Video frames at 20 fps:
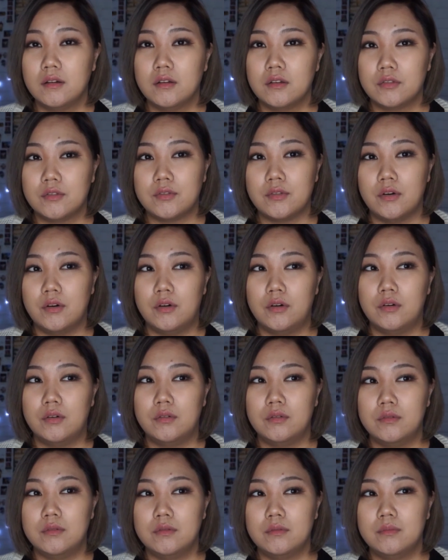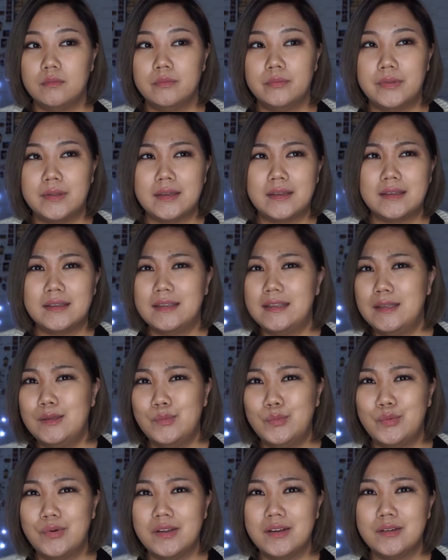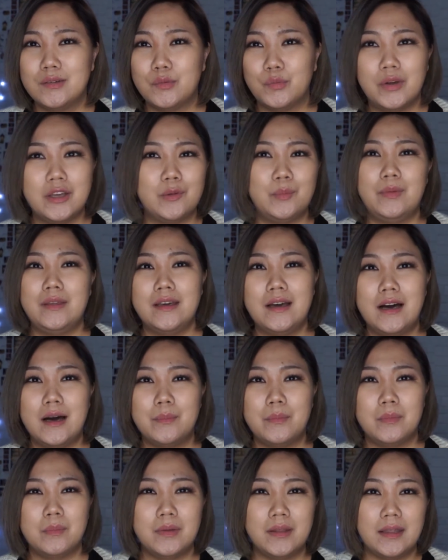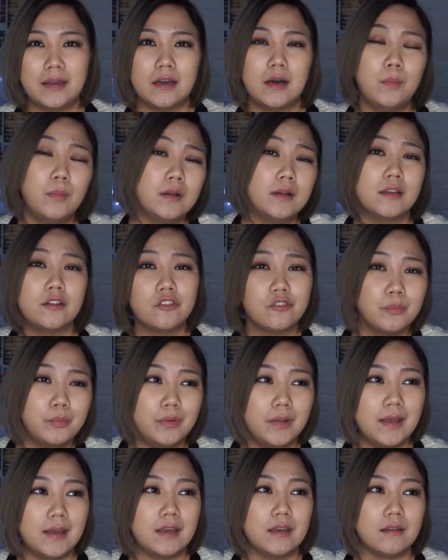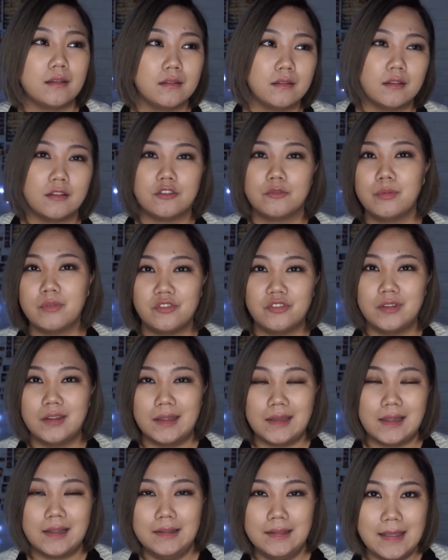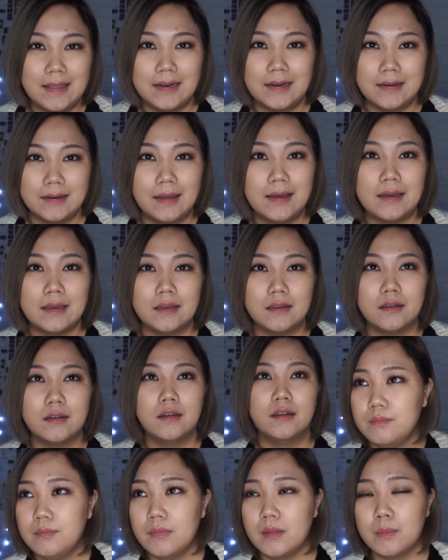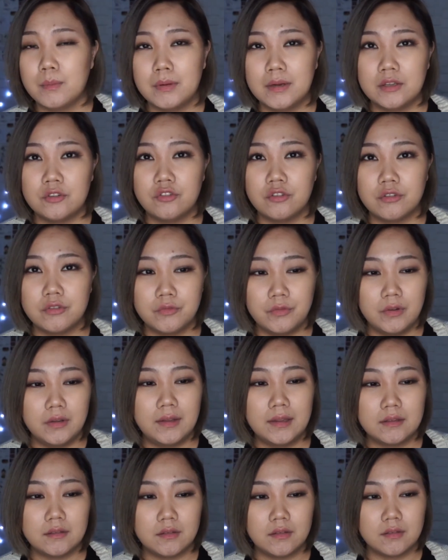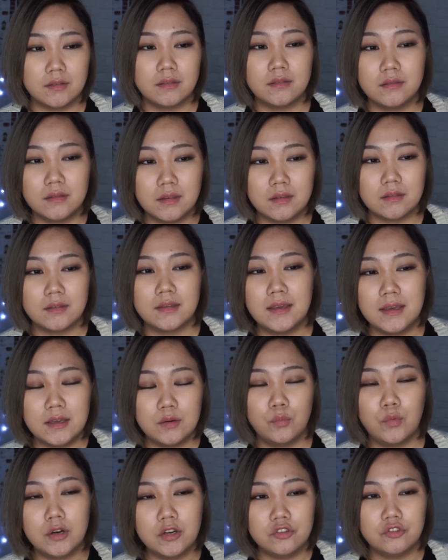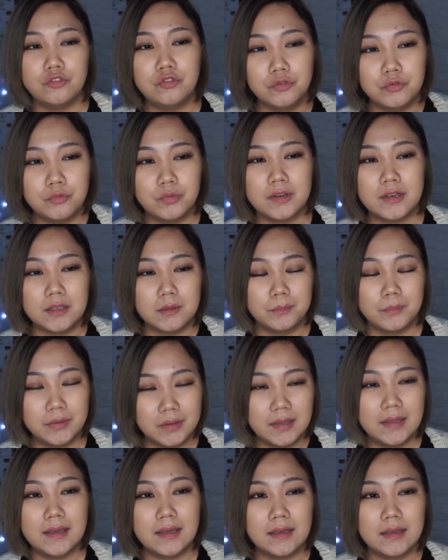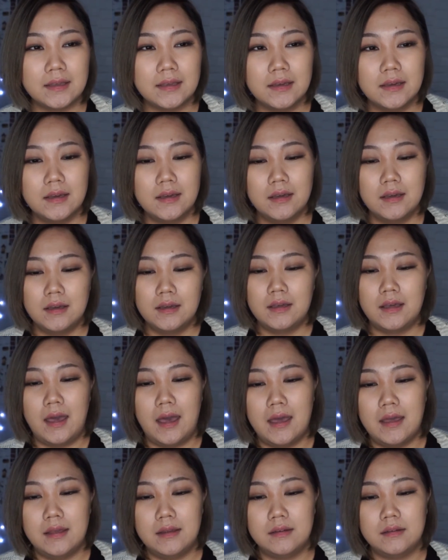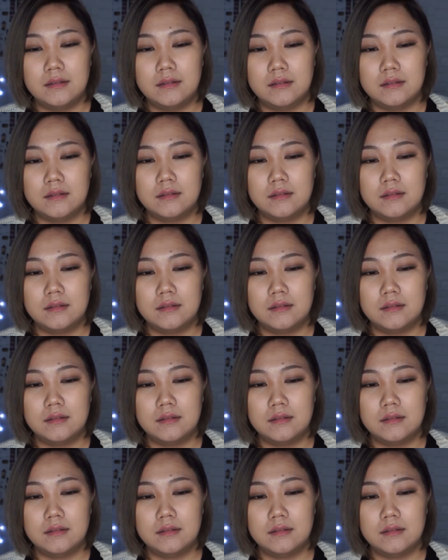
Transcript: So like, he wouldn't wake me up and be like, come on, let's play, especially like late at night. But I just felt like this kid wanted to freaking play, and